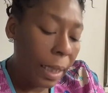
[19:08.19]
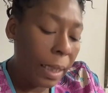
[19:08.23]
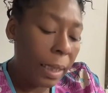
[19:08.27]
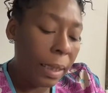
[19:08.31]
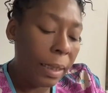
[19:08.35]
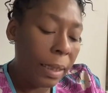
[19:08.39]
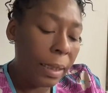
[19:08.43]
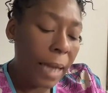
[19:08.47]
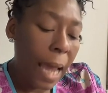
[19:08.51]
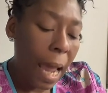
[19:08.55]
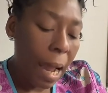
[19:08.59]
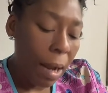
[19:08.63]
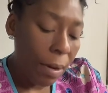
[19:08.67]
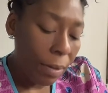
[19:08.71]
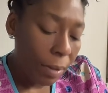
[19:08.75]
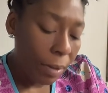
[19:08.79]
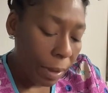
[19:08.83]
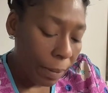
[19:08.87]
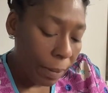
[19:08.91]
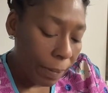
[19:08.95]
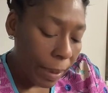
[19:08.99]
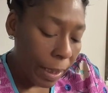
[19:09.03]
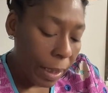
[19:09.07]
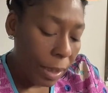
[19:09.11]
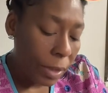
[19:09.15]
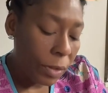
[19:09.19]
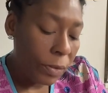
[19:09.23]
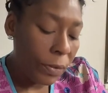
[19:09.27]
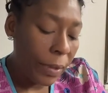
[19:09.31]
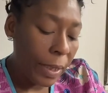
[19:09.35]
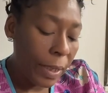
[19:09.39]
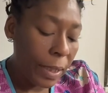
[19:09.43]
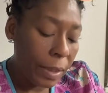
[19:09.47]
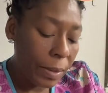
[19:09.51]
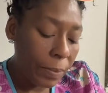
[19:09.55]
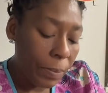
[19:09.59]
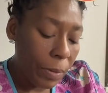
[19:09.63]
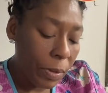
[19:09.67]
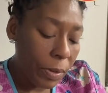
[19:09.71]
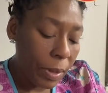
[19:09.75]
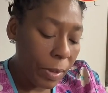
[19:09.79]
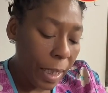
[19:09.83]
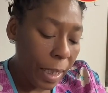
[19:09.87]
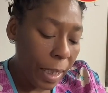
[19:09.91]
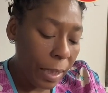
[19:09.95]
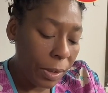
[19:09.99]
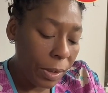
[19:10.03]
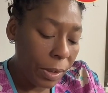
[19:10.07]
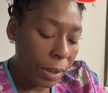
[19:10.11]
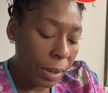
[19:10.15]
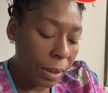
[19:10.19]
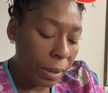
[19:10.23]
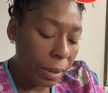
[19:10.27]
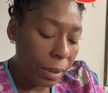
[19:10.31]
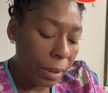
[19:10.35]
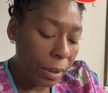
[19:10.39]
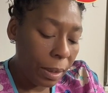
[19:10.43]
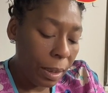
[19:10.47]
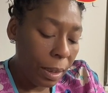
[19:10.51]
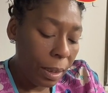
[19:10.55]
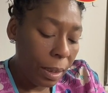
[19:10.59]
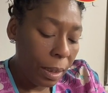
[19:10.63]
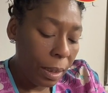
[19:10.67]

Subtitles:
and alchemy, transmutation.